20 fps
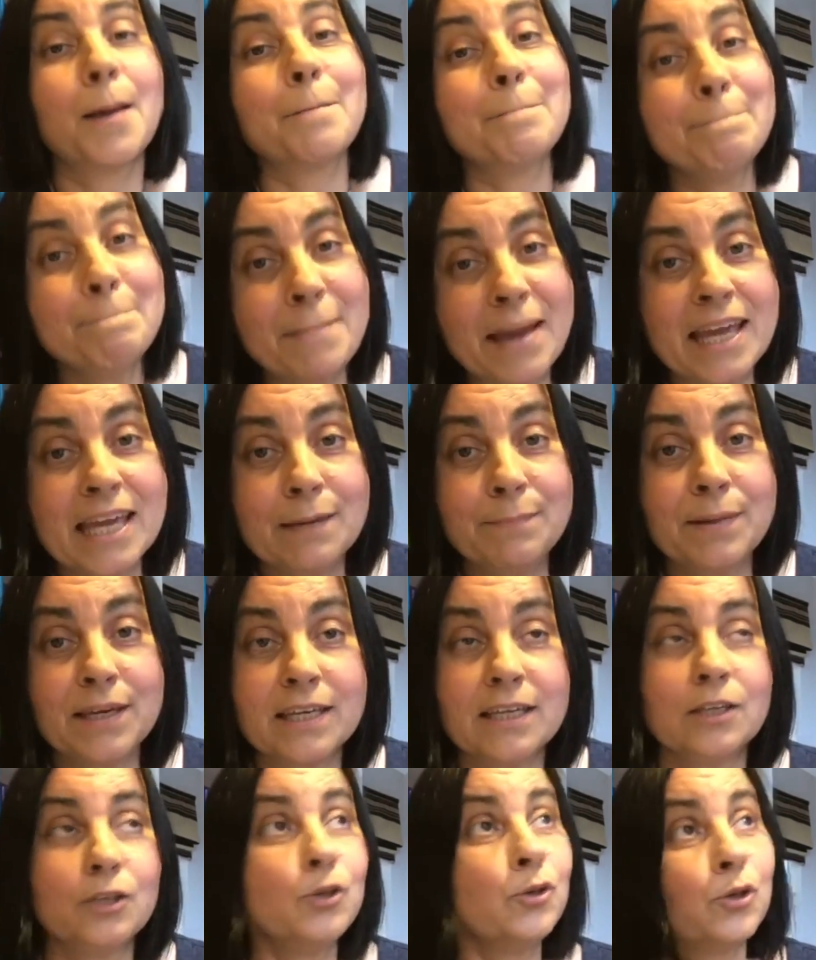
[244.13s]
Maybe
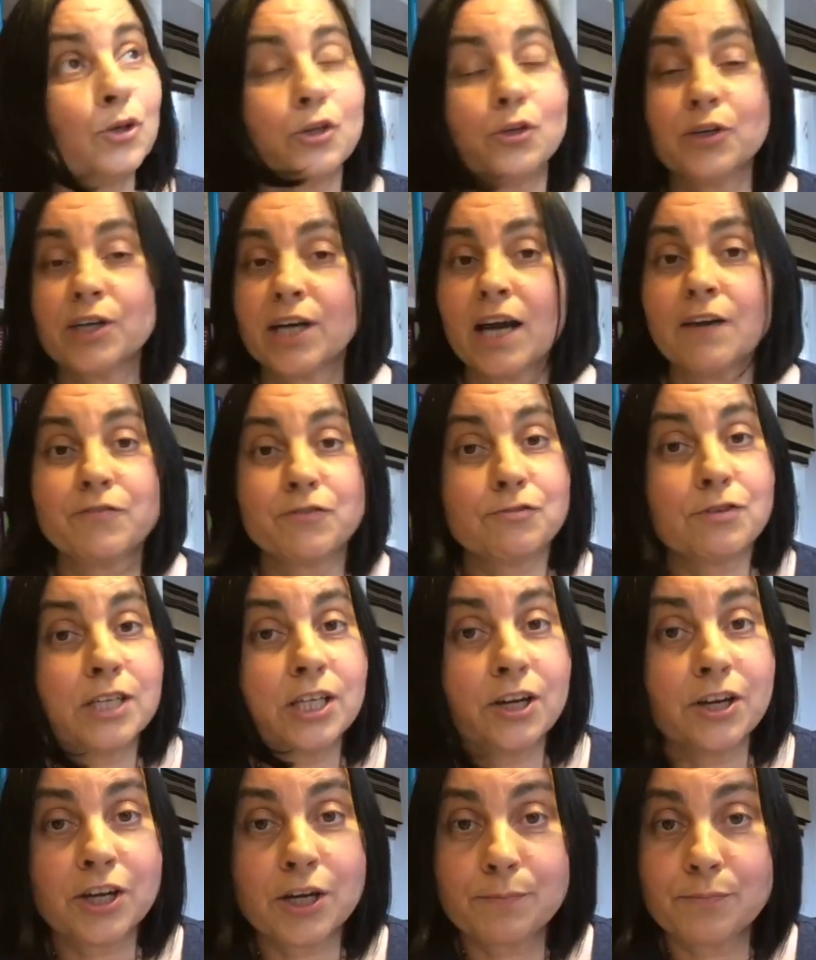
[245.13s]
you could look after a
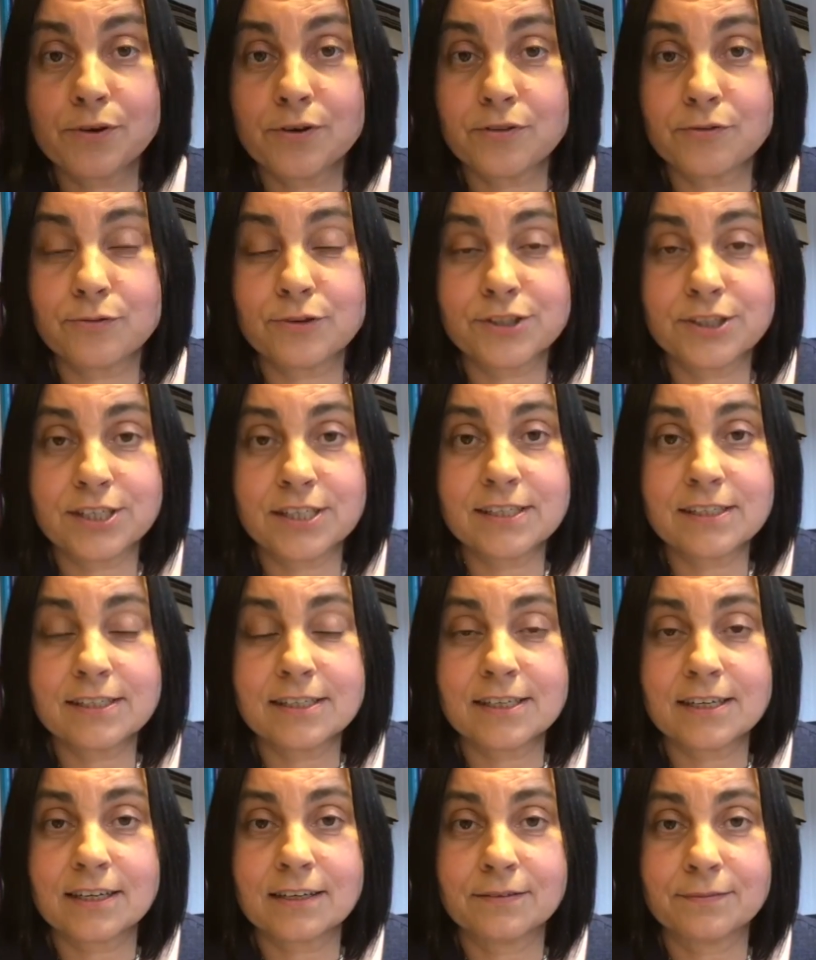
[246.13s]
younger brother or
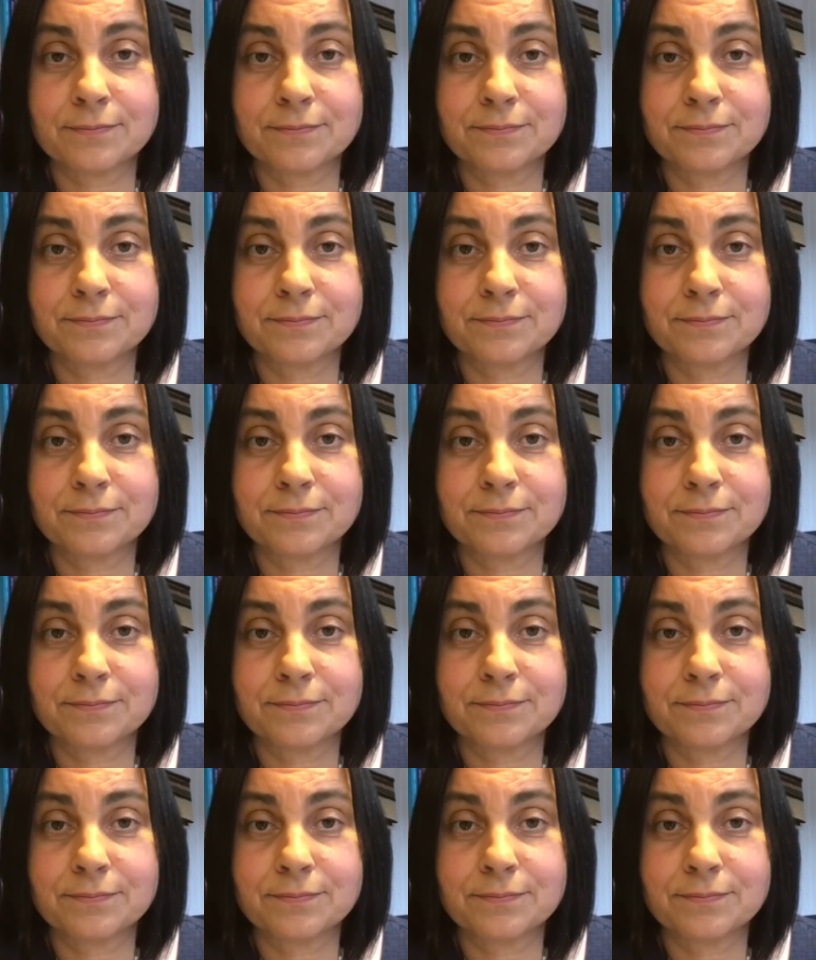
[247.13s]
sister.